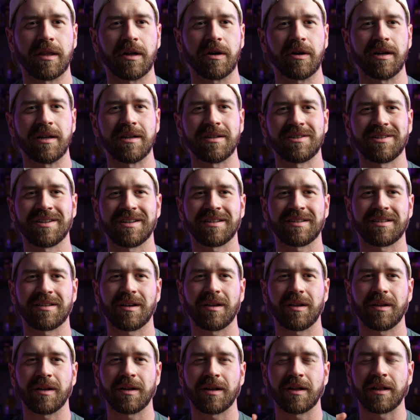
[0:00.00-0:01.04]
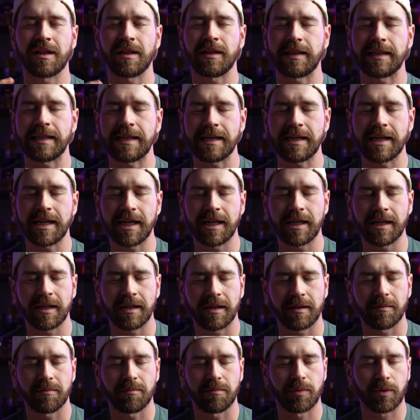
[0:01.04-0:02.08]
there is just clean,
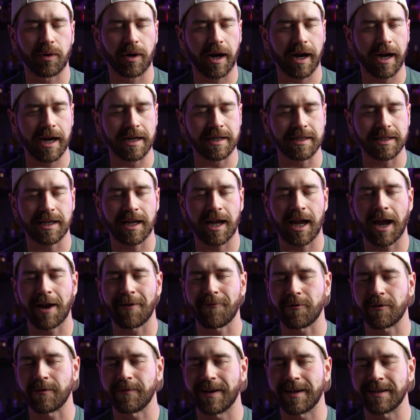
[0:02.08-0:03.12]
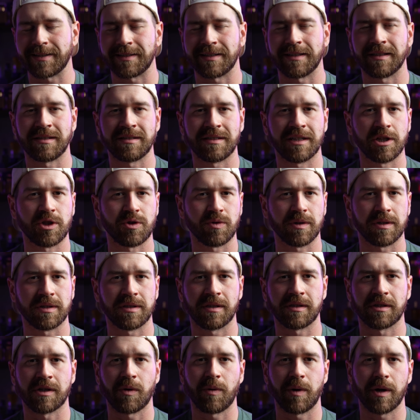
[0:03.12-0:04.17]
bright, effervescent citrus
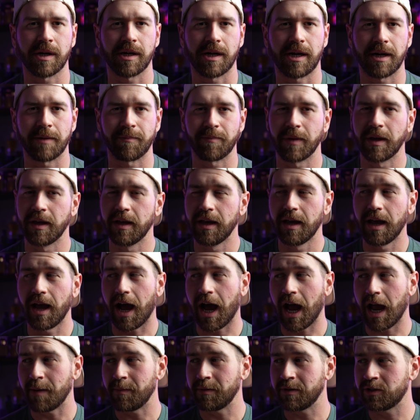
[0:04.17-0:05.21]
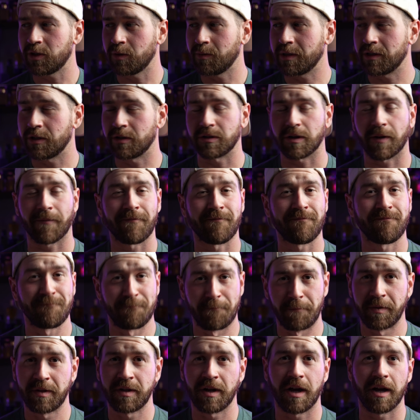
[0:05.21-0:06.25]
that's going on. I'm assuming there's a
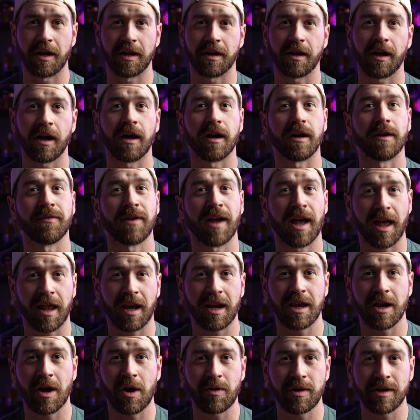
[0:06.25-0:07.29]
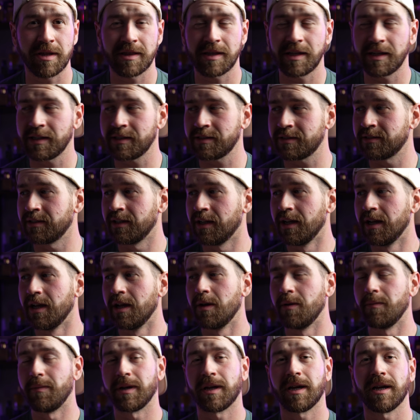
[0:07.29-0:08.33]
ton of hedione in this
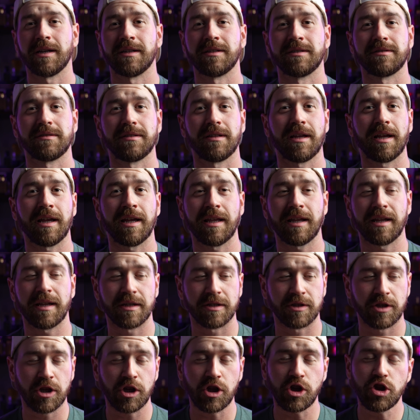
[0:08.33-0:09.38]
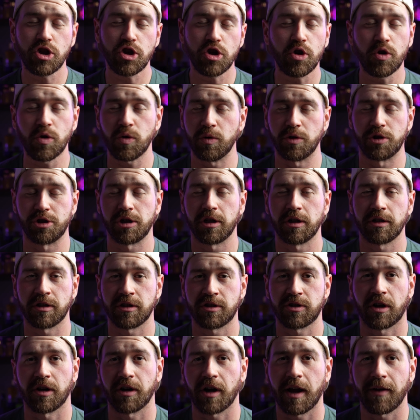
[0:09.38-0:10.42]
because it is huge to
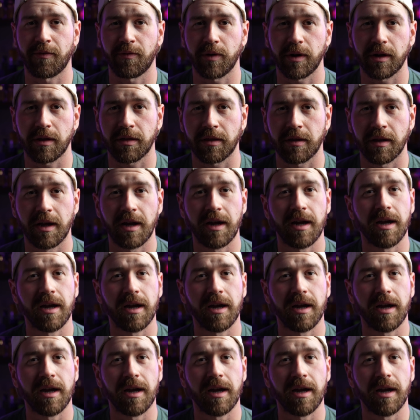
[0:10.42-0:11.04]
start off with.